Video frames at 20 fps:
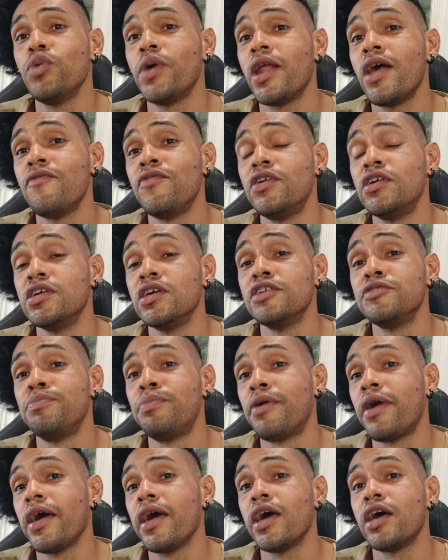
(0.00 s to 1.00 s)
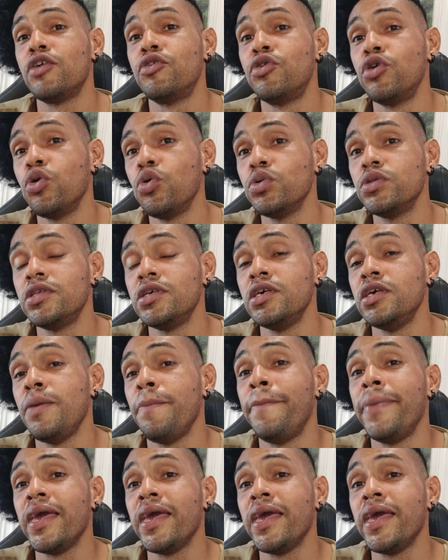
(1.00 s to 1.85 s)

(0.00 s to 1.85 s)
whatever it is, bread, roti,